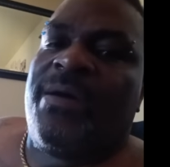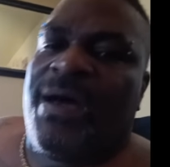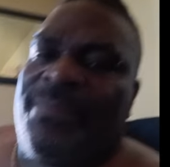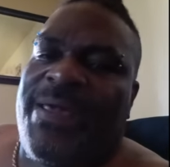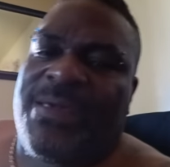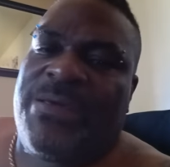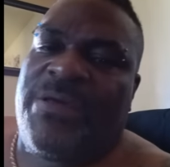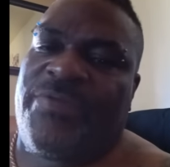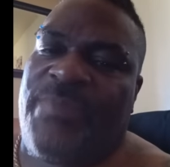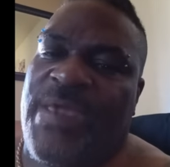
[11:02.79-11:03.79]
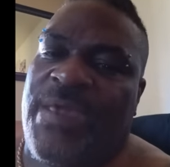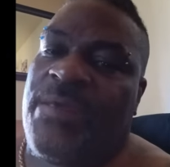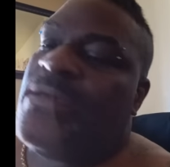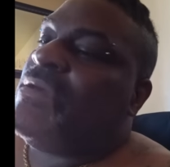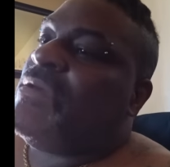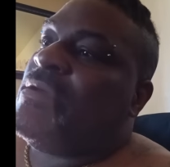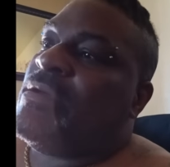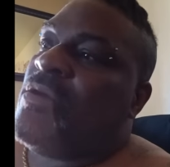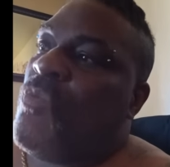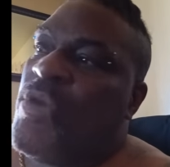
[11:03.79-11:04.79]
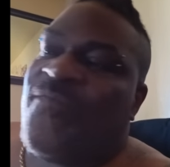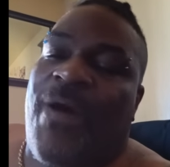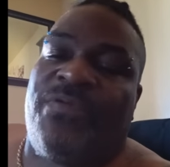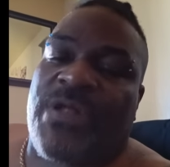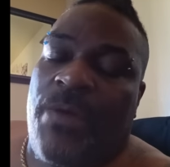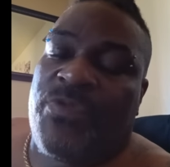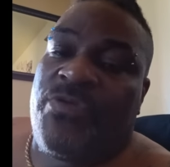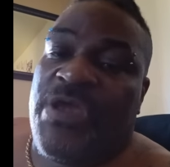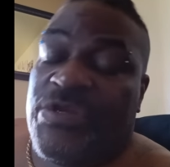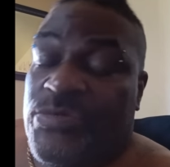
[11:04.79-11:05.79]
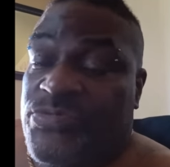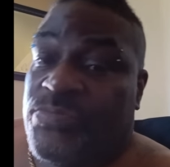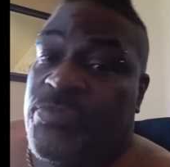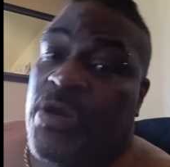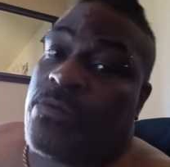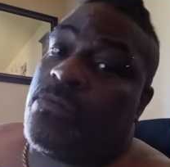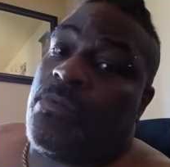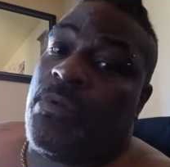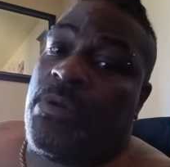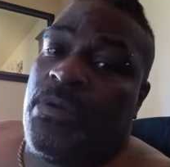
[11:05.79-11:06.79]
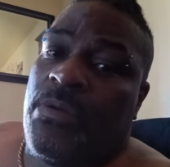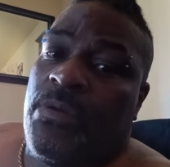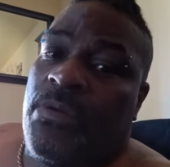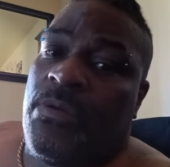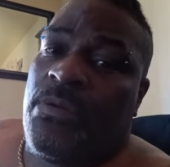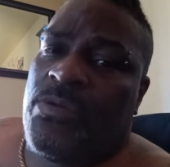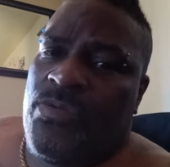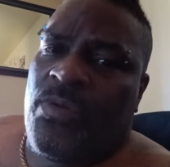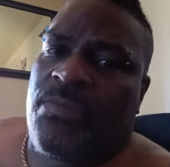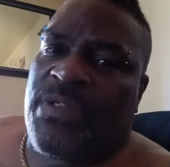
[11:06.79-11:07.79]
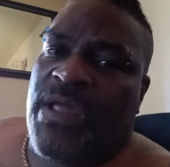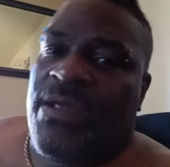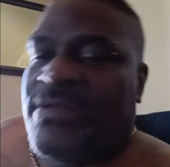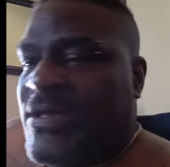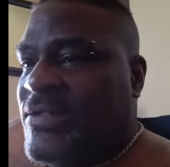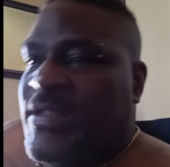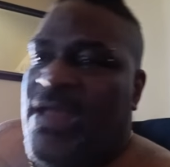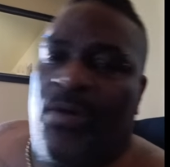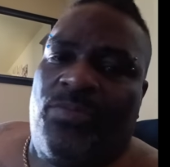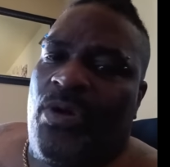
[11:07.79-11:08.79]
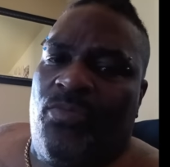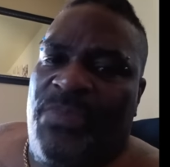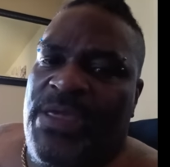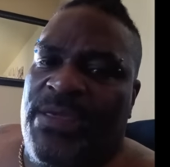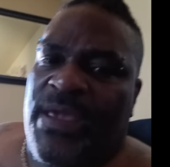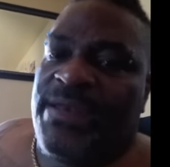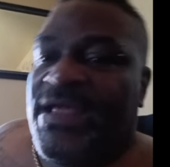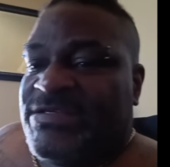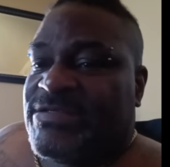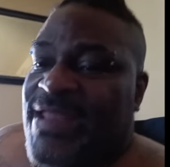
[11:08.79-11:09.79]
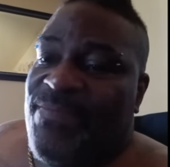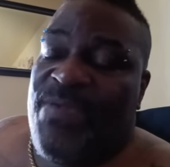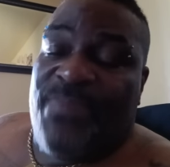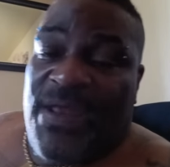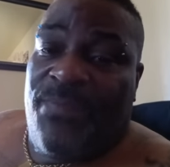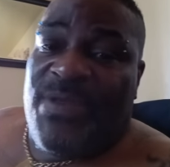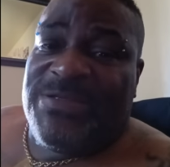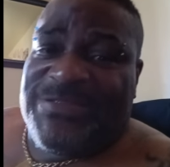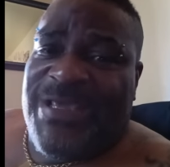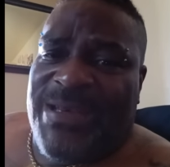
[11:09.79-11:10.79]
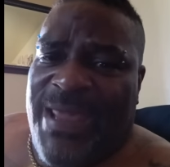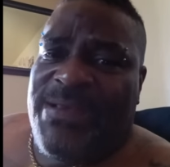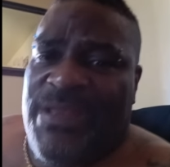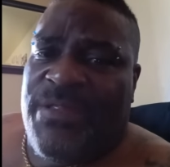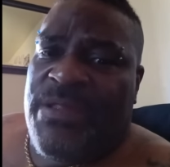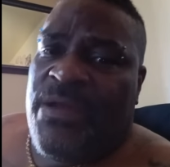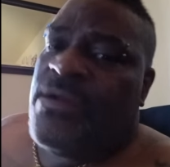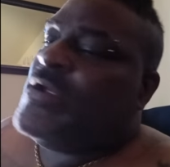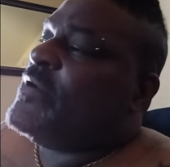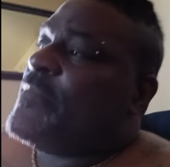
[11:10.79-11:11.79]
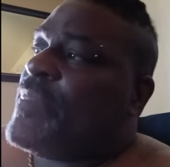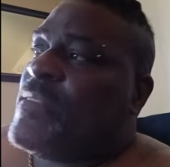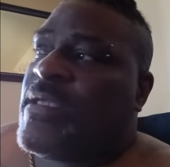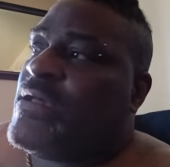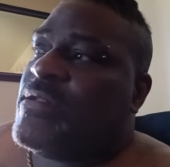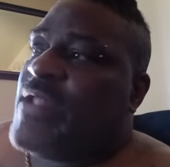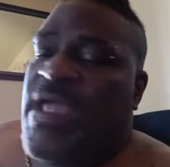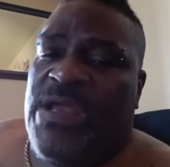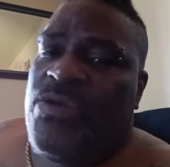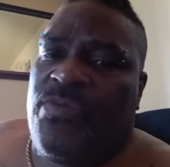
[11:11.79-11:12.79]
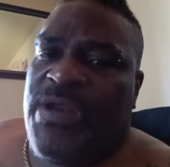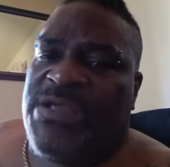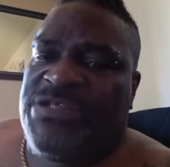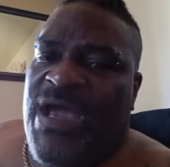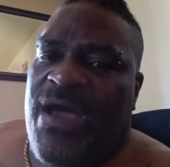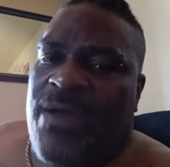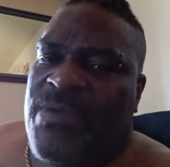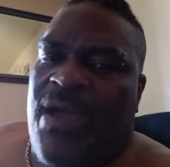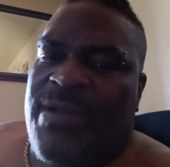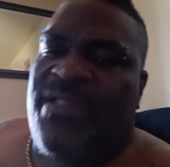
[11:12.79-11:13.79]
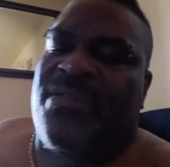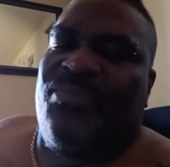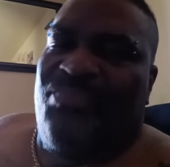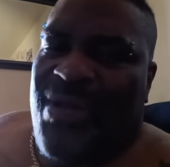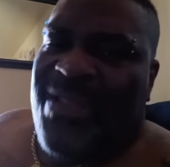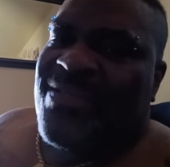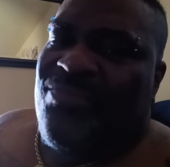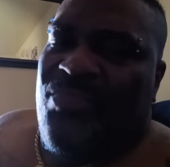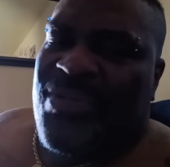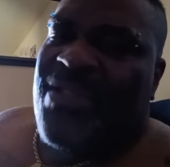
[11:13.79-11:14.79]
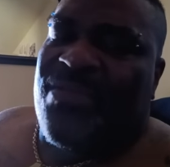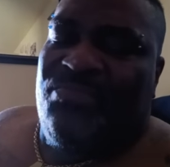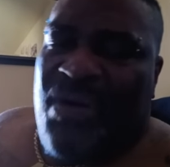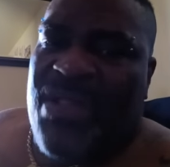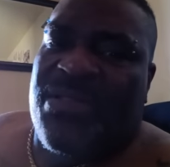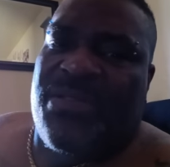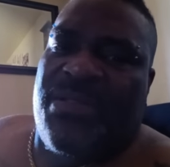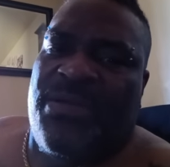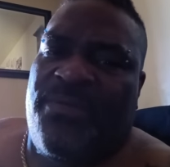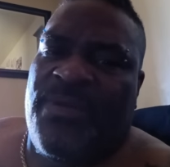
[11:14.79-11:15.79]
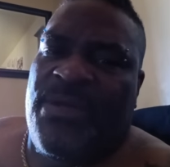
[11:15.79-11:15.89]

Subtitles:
I'm like, cuz man, what if I was coming through here to do some dirt? You know what I'm saying? Cause they don't know me and they just let me bail up in the set like this here. Cause they ain't doing their job. No, that's some buster stuff.